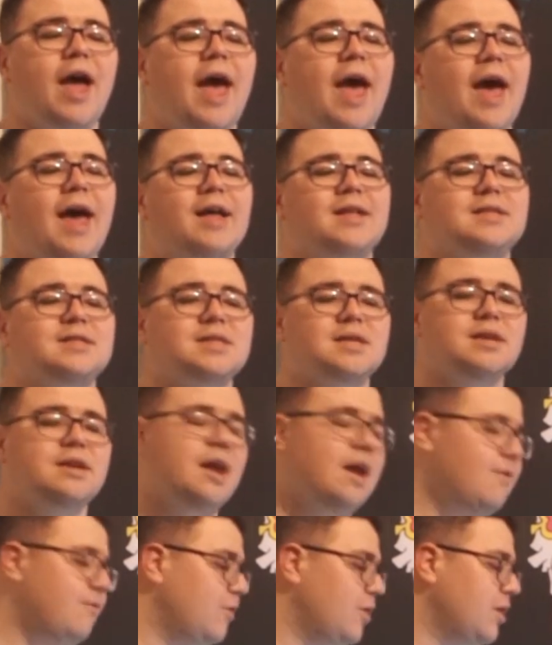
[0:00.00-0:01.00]
Hats and
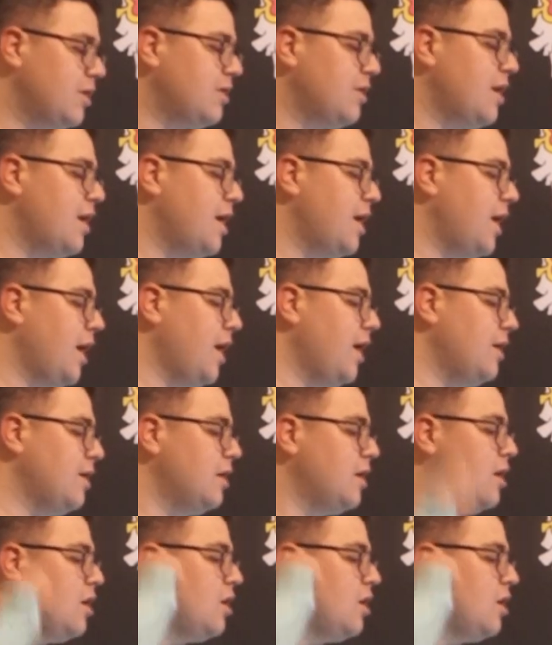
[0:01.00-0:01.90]
everything, and